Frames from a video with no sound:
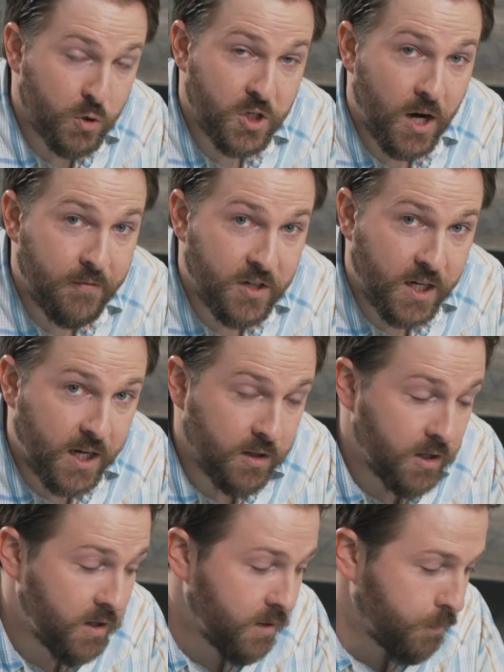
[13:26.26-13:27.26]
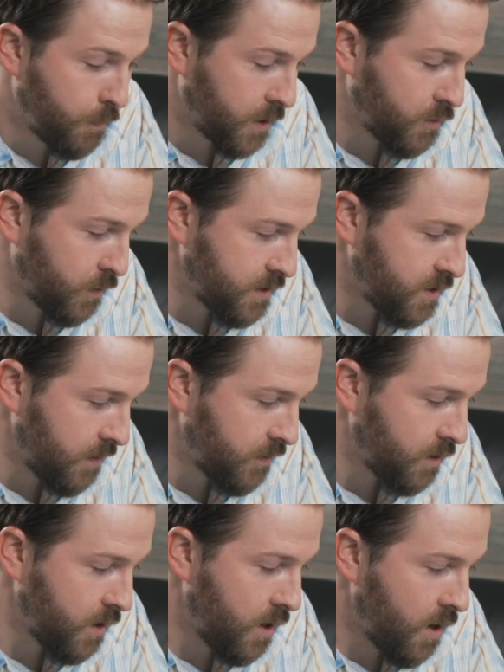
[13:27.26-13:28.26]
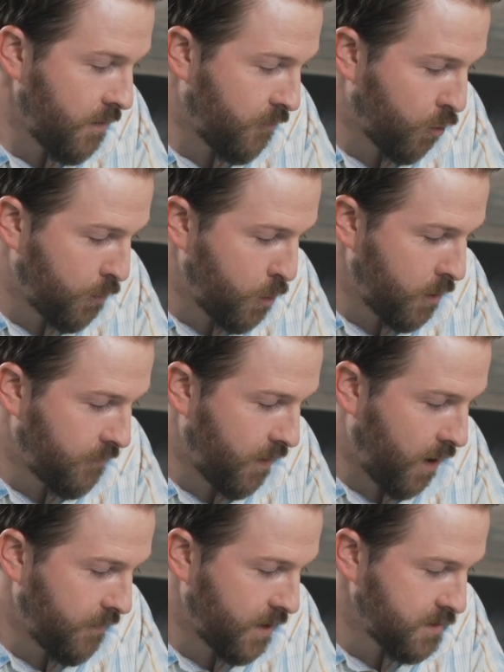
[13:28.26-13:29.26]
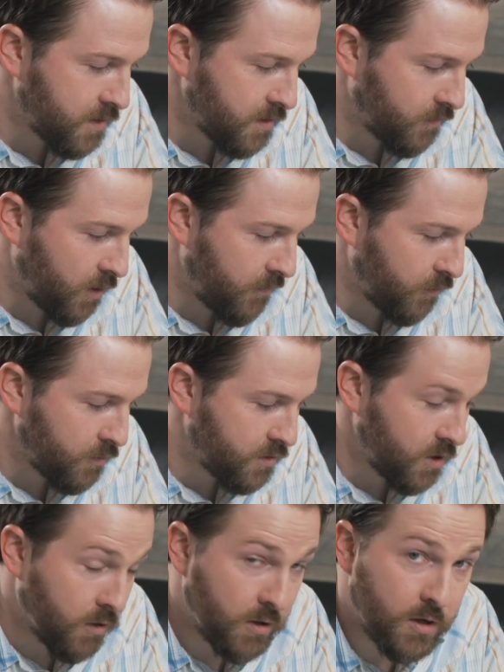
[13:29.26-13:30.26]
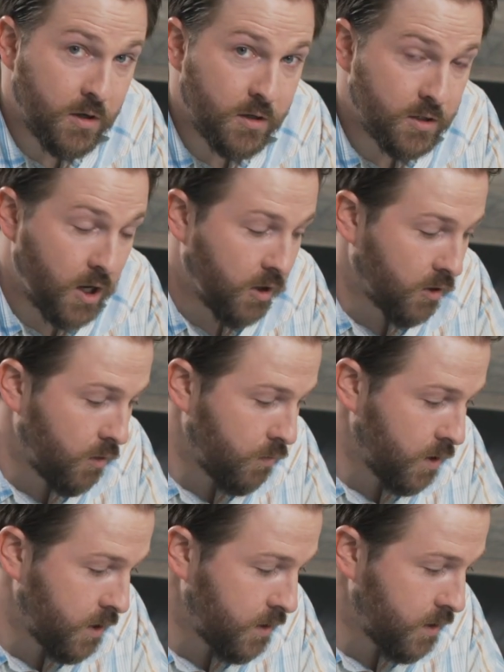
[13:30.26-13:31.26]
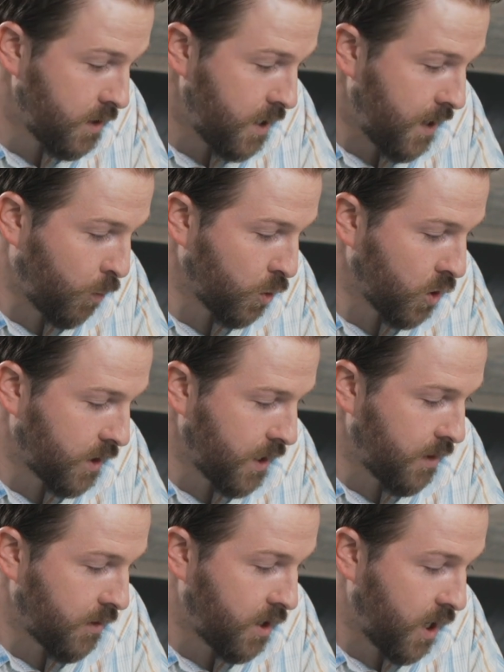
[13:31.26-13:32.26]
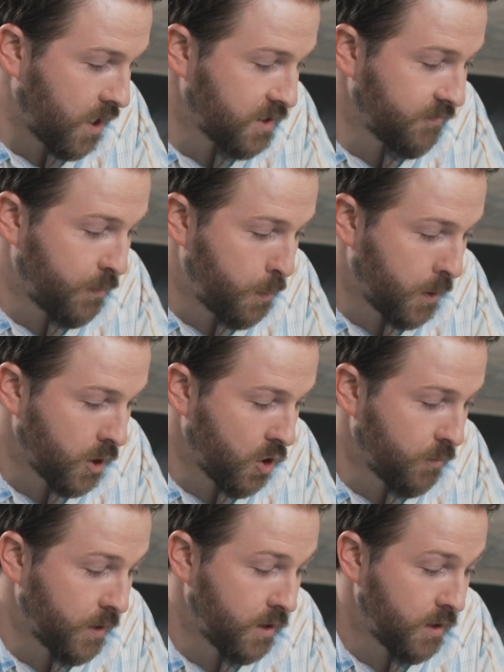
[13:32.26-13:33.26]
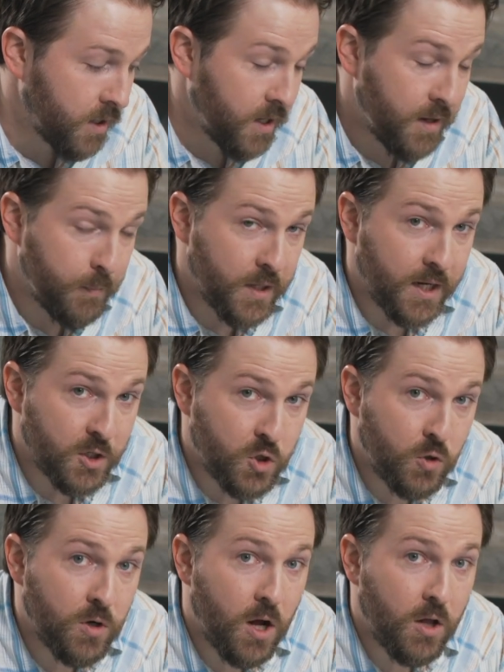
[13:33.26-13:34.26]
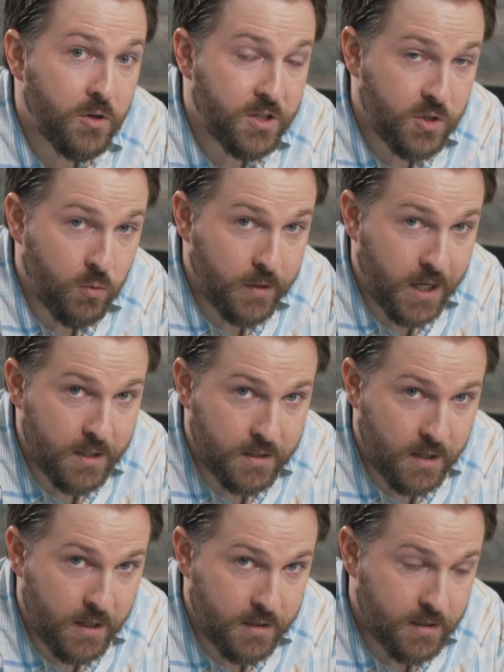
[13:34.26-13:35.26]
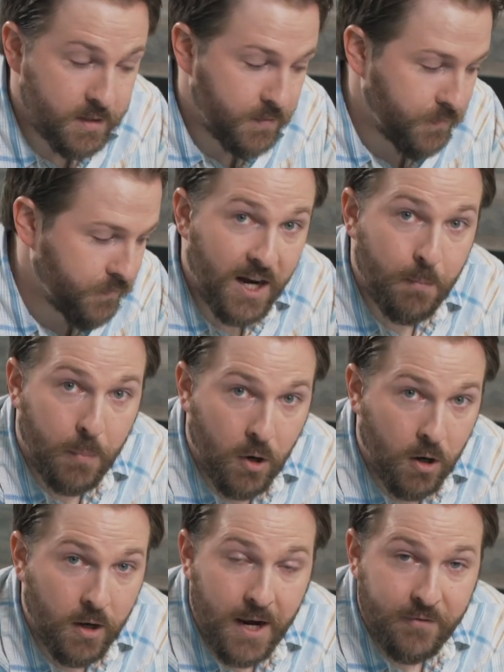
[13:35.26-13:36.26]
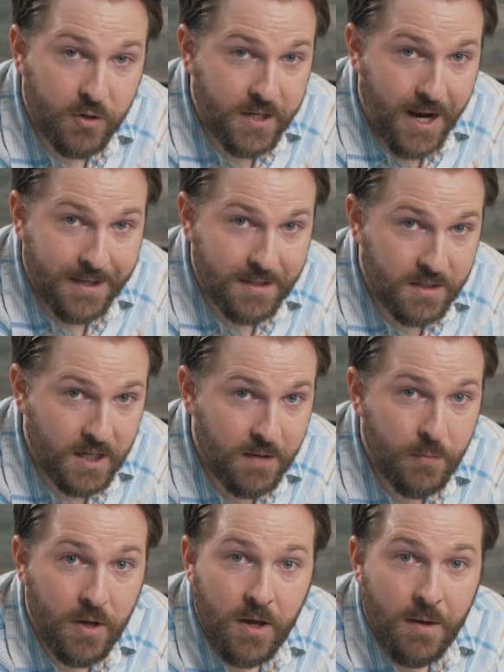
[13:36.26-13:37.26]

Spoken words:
So a shot of tequila, $1.27, 4.5 ounces of grapefruit soda, $1.01. We're looking at the cost of Paloma being $2.28. At a bar, after tax and tip,